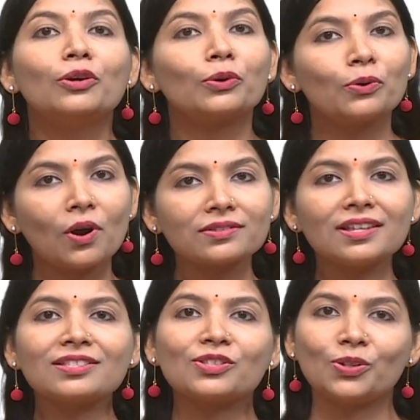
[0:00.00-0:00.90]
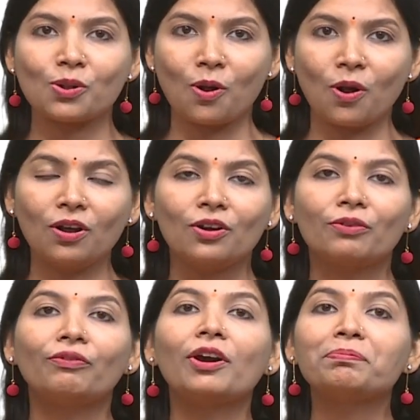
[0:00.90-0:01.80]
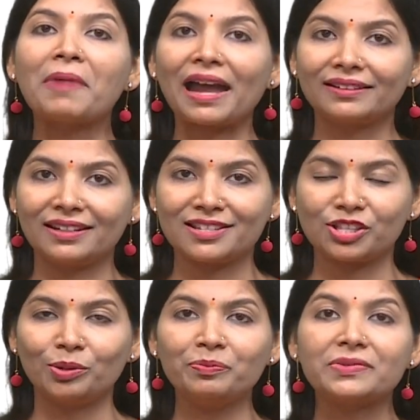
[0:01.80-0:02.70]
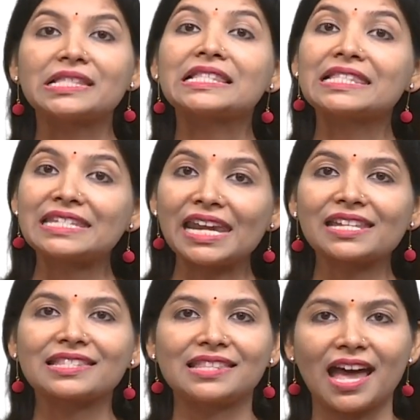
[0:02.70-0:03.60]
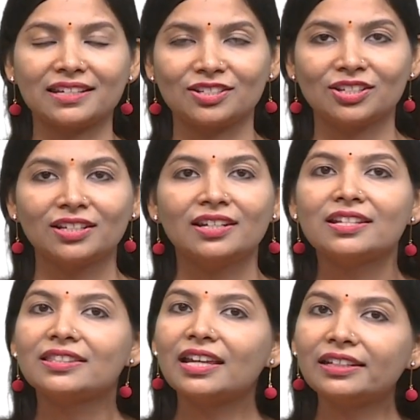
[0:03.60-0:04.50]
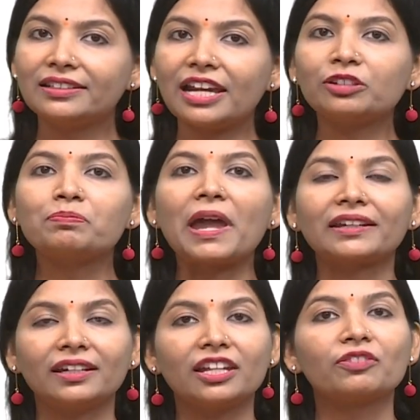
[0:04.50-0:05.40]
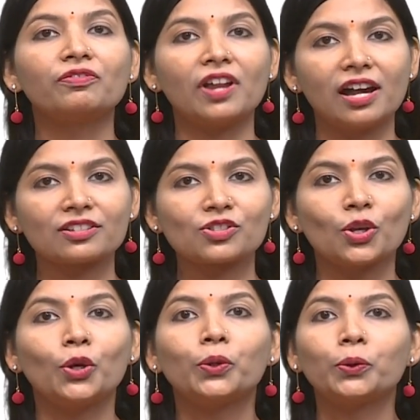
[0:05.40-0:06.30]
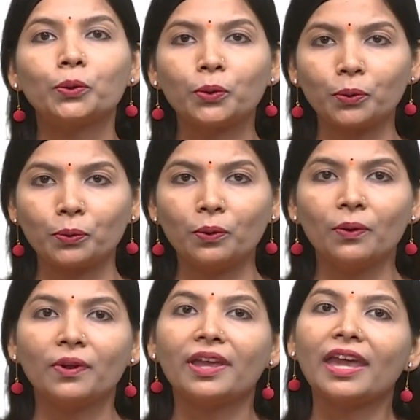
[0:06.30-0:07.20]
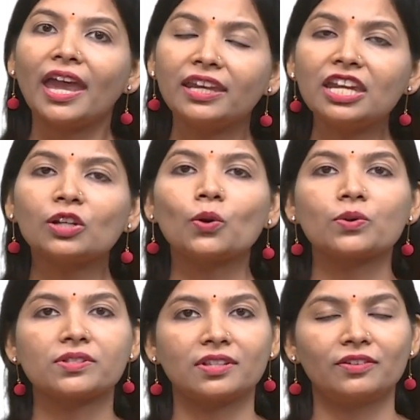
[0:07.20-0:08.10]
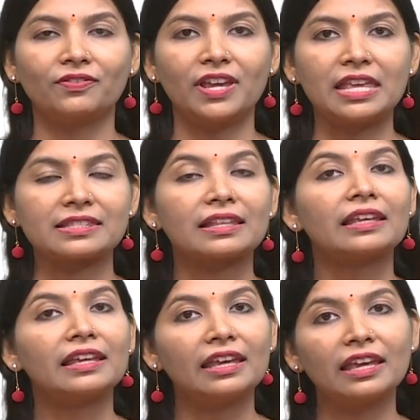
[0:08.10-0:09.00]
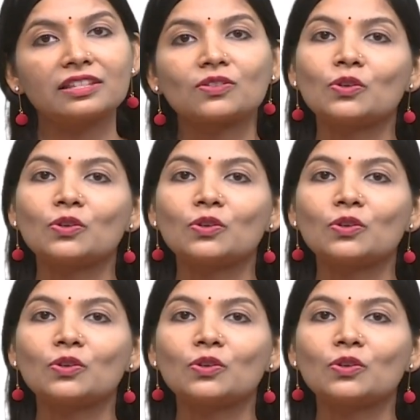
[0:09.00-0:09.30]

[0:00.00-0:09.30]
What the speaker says: Gauss's law for magnetism states that the net magnetic flux through any closed surface is